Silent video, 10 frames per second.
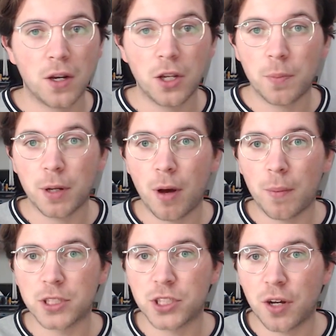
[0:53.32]
A little bit about
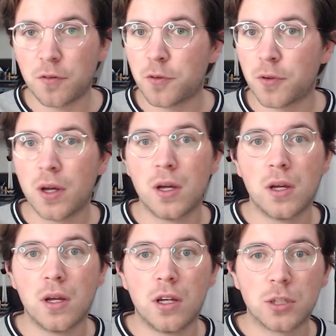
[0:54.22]
myself.
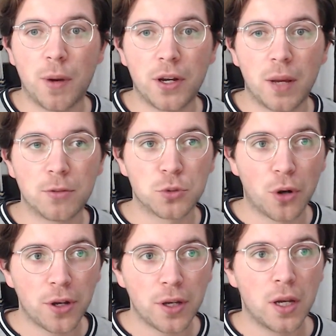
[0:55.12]
So my name is
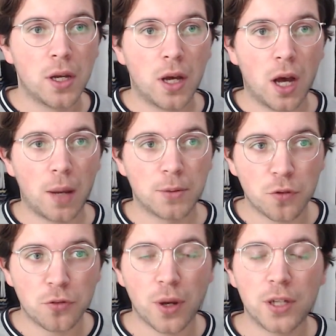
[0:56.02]
Roy. I'm a
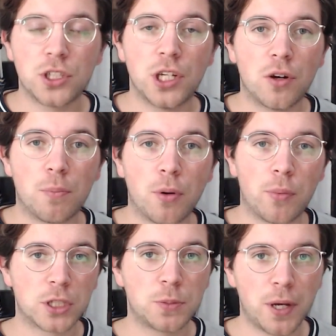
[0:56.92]
software engineer and
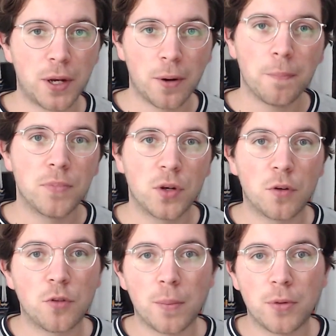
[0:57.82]
public speaker. You
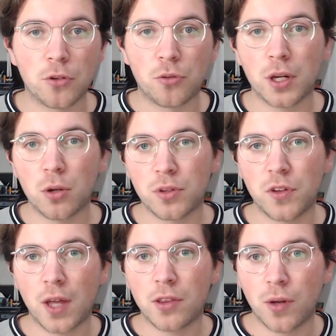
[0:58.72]
can find me on Twitter with
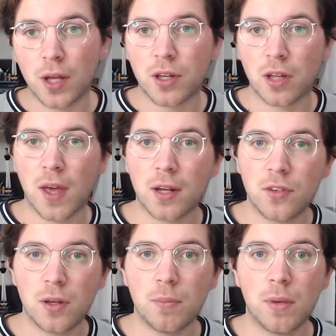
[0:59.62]
the handle
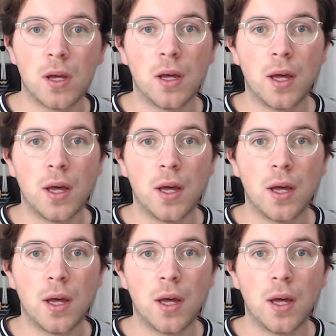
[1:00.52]
@gethackteam.